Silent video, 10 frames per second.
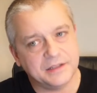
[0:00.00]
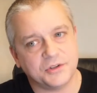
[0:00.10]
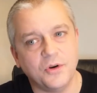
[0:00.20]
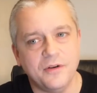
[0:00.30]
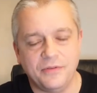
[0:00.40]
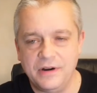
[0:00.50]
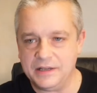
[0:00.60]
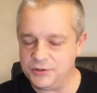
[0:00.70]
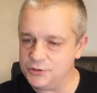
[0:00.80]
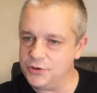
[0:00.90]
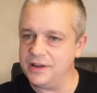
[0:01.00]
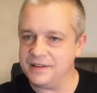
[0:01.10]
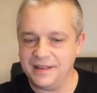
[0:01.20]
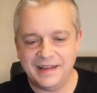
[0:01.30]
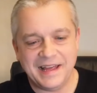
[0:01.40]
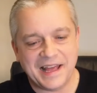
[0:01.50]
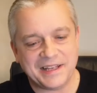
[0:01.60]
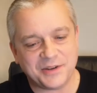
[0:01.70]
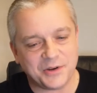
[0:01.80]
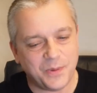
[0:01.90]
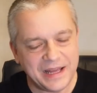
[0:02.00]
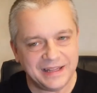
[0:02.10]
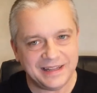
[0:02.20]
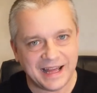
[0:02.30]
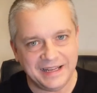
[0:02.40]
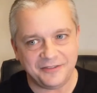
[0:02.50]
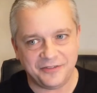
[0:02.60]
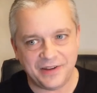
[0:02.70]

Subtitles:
It's got quite a light